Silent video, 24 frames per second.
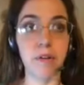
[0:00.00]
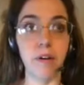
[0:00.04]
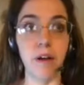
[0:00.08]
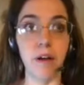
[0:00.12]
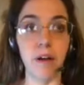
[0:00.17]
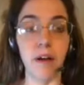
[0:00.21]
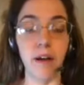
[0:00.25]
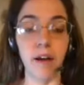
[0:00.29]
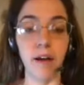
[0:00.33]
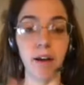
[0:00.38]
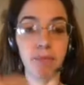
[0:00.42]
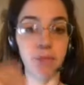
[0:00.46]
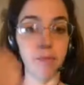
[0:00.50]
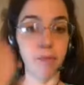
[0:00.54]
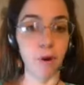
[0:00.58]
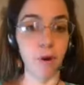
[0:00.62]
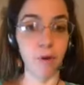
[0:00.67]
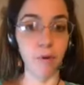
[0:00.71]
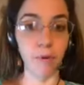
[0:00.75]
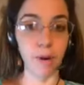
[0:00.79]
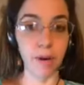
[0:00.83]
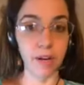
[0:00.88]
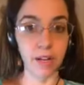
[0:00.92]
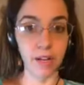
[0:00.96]
I'm
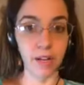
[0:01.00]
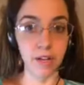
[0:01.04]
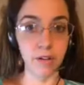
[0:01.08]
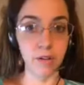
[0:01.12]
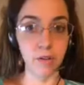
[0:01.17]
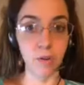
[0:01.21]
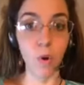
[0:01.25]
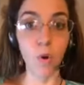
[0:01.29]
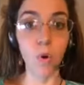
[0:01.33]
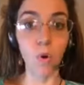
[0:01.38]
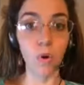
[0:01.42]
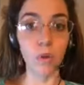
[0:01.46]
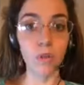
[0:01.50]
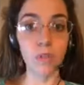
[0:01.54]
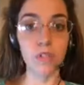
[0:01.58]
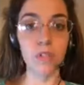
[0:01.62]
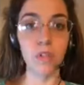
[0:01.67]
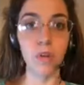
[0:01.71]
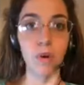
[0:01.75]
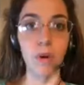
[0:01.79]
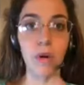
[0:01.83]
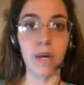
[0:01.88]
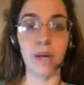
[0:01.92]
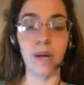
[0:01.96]
already gold,
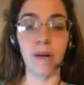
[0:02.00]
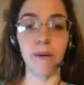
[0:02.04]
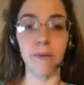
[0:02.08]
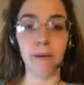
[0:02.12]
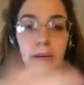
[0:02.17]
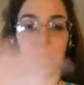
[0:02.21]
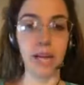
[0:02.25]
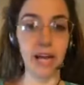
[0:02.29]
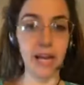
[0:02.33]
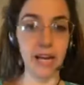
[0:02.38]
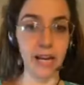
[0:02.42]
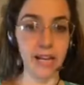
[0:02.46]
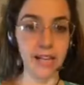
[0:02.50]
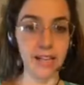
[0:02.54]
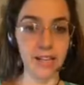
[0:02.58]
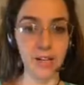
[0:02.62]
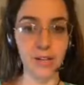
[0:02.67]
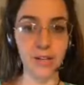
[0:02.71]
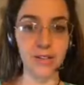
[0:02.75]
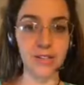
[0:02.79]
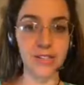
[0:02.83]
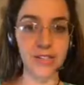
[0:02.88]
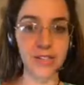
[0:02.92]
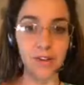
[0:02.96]
so I can't get the
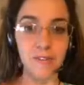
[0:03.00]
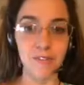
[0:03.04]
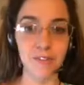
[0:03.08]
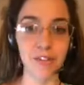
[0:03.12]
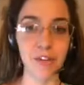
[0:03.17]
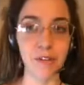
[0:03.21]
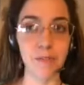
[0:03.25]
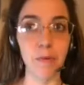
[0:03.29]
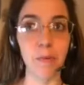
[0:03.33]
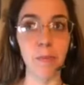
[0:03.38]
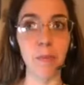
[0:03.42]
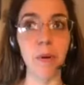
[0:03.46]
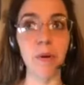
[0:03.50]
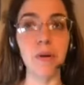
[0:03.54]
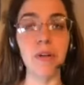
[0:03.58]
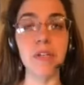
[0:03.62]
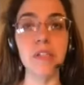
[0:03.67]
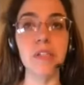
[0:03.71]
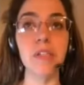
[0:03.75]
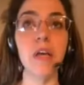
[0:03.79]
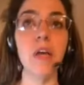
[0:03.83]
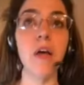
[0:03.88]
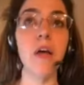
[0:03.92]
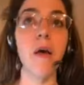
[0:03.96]
silver double
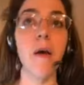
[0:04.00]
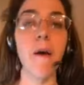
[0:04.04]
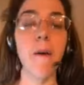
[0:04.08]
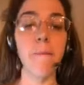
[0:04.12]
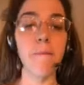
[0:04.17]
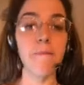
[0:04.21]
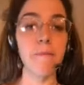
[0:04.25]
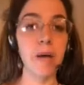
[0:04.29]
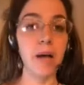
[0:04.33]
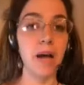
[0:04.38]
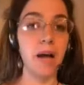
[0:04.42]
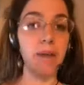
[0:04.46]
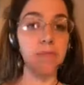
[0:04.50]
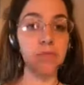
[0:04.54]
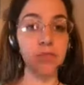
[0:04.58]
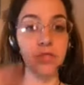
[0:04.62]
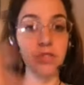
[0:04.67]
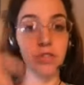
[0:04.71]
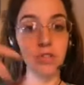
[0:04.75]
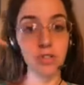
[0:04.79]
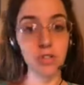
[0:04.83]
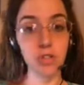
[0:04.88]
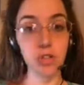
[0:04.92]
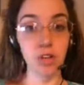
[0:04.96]
bonus, but I'm
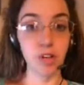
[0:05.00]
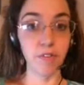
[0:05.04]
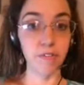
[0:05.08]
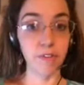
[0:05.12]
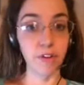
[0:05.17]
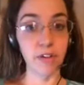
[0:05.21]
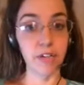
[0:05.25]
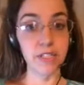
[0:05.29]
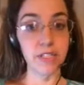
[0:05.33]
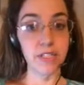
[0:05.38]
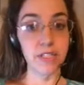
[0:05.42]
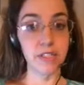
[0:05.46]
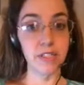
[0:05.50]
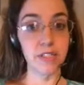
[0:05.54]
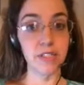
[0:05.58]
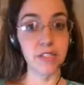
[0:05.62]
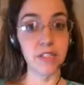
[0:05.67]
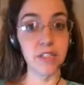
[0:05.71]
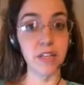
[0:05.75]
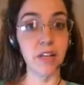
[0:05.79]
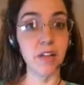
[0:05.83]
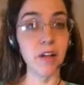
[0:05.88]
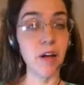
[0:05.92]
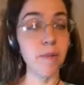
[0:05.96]
still shooting for
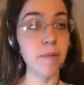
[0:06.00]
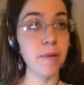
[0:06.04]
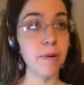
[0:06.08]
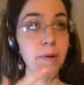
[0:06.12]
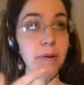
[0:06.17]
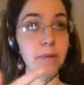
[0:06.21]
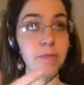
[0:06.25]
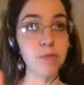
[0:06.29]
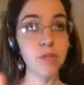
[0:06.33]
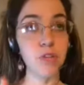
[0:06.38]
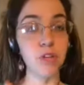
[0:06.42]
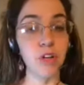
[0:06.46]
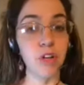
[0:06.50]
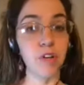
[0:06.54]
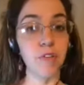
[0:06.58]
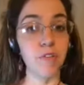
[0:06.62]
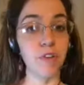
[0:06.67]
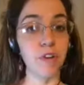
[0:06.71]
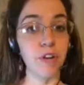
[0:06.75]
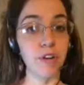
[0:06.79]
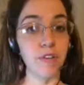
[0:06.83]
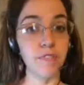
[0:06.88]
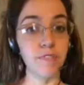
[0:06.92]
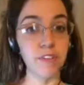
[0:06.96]
Consistency Club, and I'm shooting
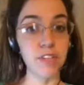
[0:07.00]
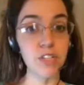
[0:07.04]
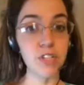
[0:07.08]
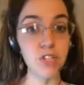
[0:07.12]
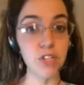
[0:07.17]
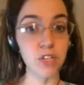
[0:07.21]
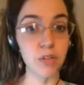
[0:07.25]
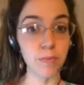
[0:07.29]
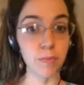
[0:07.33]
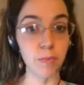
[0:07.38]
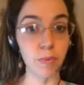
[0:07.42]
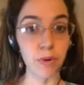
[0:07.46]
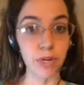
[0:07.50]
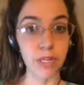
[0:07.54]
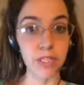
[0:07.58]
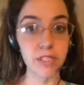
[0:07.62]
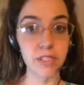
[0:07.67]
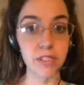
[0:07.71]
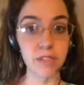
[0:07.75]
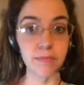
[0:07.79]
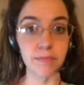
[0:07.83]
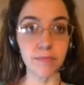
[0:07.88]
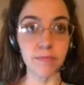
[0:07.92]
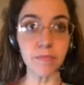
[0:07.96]
for convention
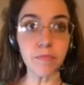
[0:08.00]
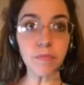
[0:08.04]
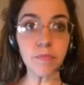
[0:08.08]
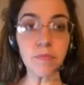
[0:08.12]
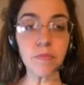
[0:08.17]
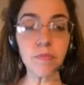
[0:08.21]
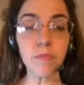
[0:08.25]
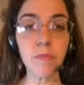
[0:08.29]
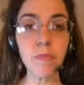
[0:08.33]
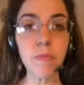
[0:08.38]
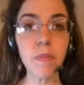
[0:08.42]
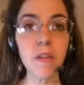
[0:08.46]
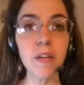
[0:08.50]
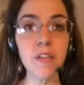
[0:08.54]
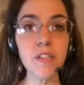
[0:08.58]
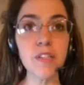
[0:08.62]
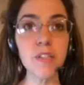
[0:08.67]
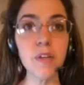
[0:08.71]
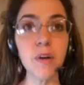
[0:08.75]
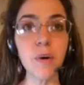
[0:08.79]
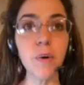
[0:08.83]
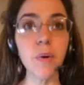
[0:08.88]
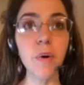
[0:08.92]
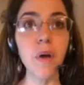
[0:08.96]
points.
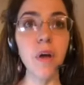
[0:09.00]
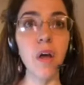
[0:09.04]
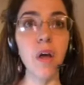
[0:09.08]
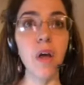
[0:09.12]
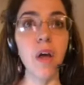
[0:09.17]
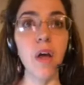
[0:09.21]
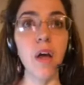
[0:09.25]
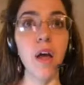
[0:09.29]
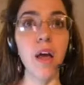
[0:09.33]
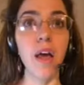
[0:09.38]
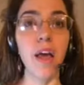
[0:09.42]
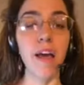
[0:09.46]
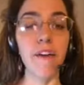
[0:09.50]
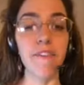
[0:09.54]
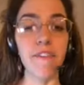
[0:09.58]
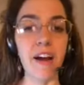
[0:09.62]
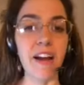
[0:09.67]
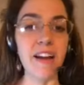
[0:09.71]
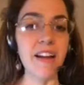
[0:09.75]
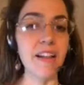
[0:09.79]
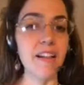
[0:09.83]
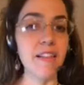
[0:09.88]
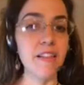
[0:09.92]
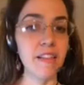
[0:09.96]
So if
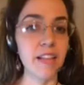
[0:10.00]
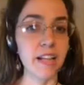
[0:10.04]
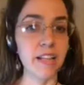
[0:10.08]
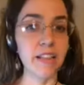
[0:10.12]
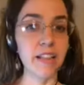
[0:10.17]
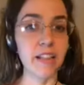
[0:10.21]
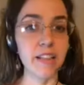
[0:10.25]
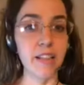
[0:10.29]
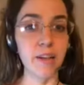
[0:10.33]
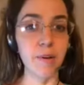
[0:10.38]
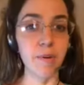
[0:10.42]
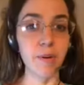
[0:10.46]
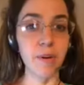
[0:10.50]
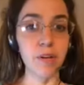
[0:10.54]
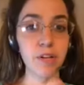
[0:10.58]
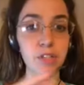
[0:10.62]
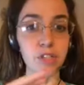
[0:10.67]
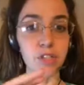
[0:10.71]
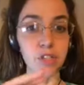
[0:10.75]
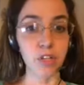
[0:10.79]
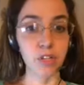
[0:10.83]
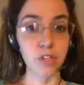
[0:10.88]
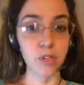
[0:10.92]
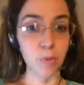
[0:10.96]
I didn't think that they were going to
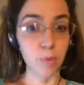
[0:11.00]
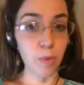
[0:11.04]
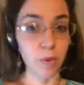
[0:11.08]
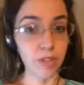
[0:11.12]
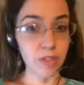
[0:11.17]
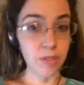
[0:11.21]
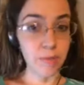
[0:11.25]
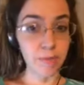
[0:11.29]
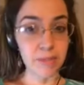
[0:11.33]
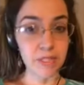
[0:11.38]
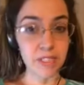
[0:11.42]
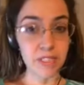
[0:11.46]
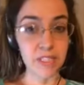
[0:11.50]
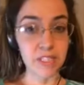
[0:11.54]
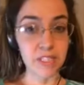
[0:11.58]
start to work the business